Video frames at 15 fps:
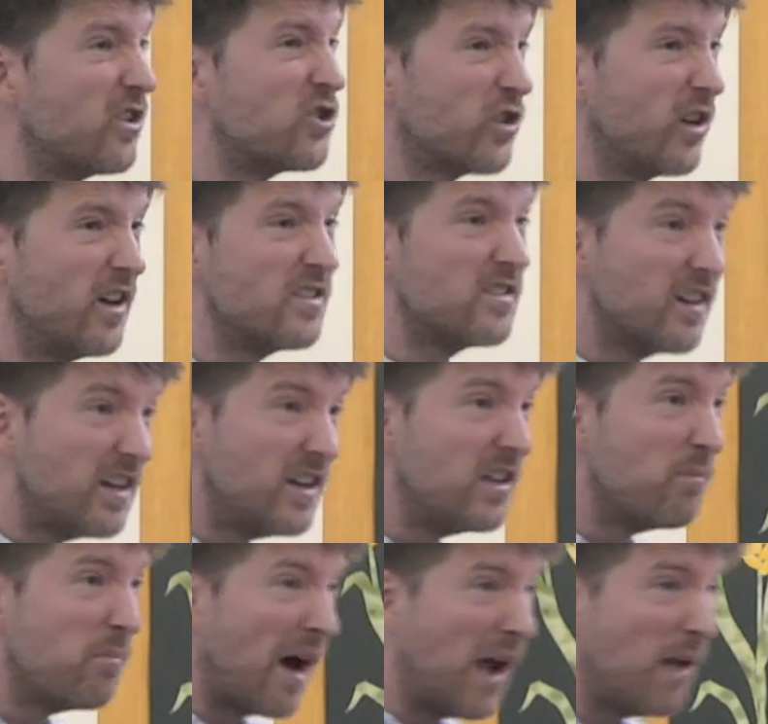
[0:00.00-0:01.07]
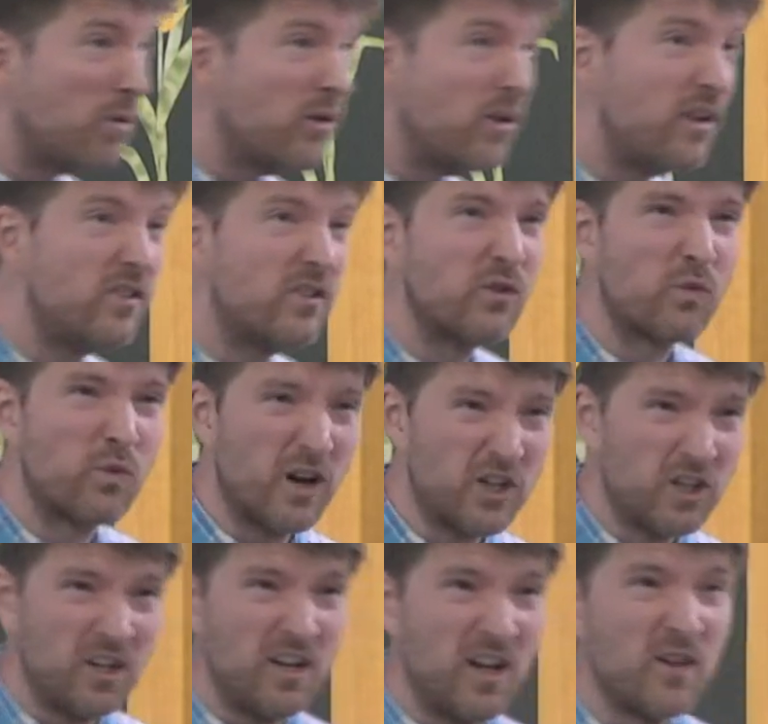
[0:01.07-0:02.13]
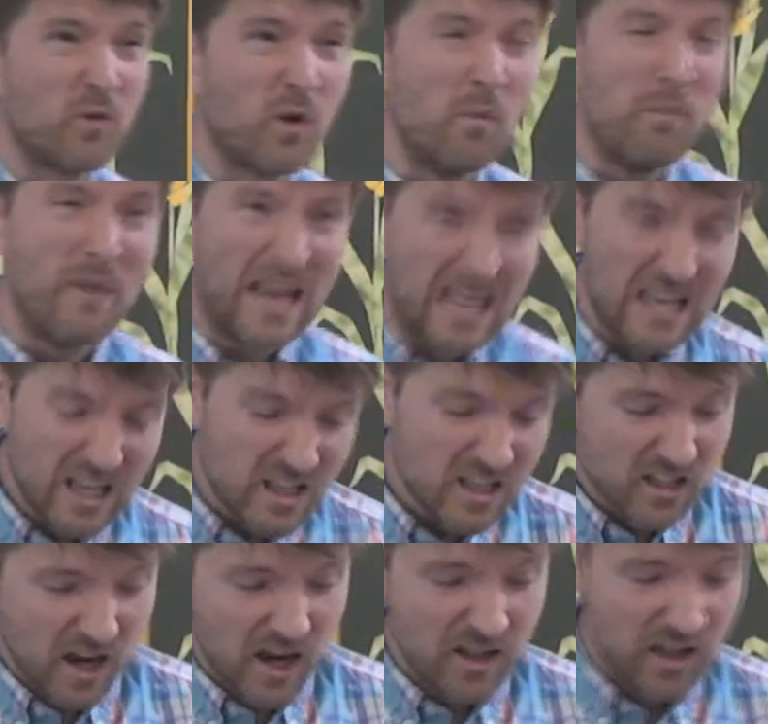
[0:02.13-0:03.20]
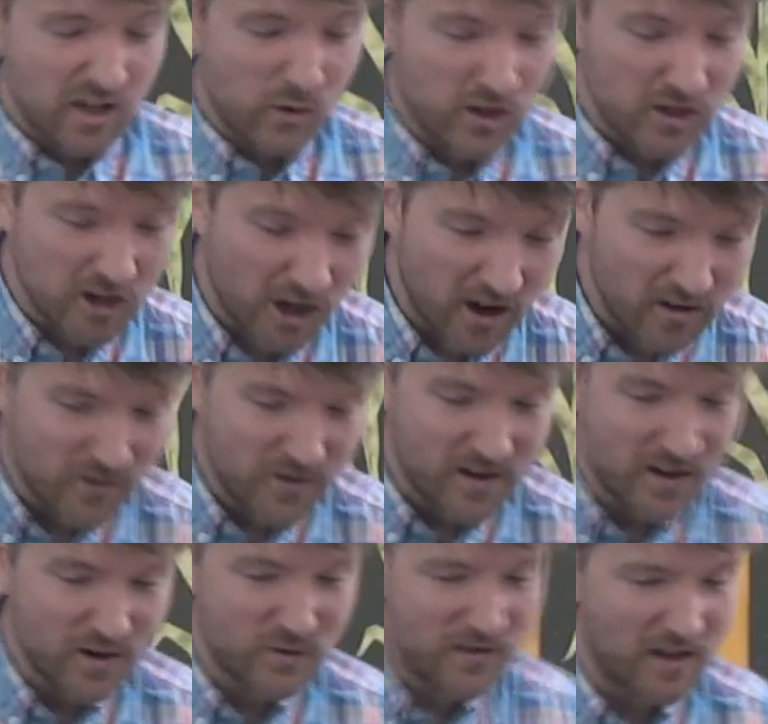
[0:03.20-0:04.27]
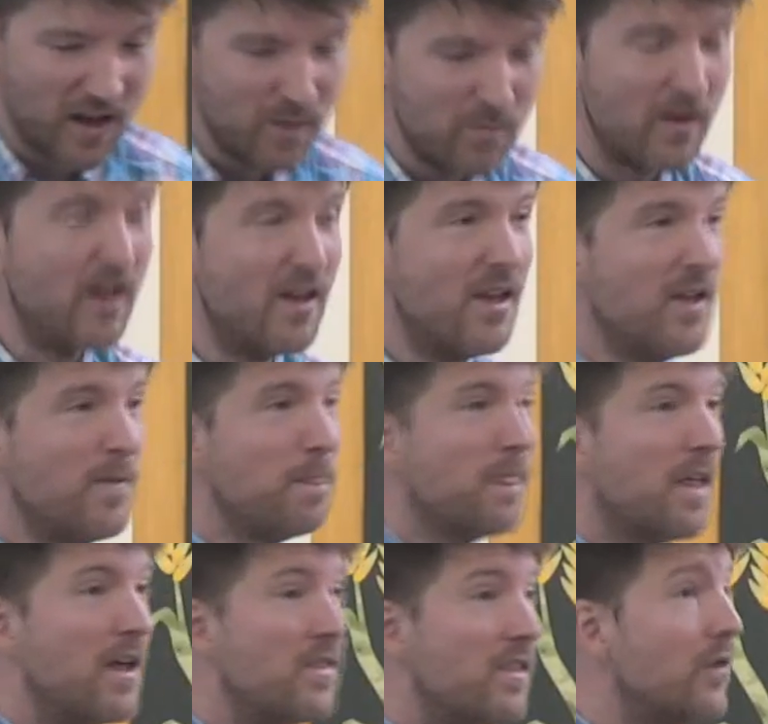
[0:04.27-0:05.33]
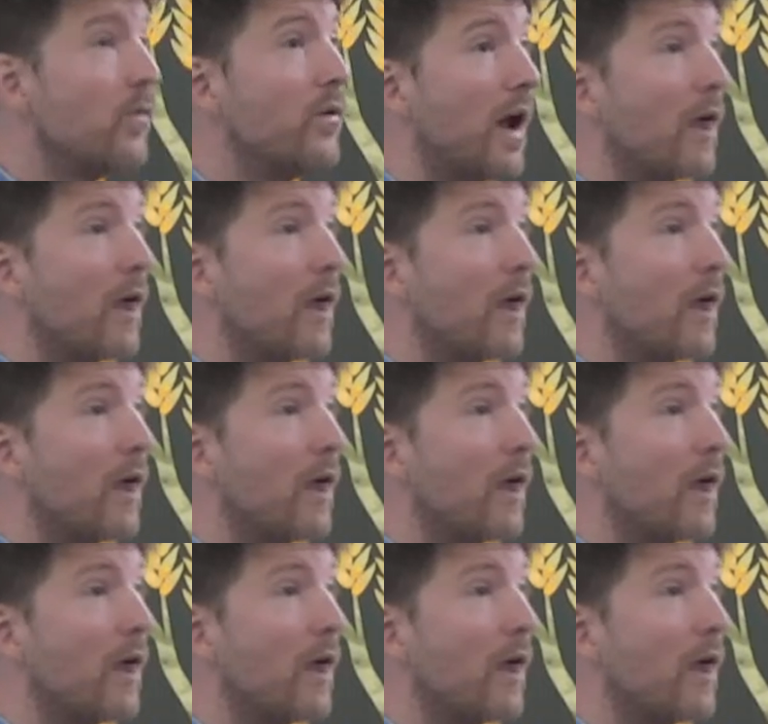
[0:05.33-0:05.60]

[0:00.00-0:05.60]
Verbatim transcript: translating the Bible into Russian and Romanian sign language on videotape. And then when I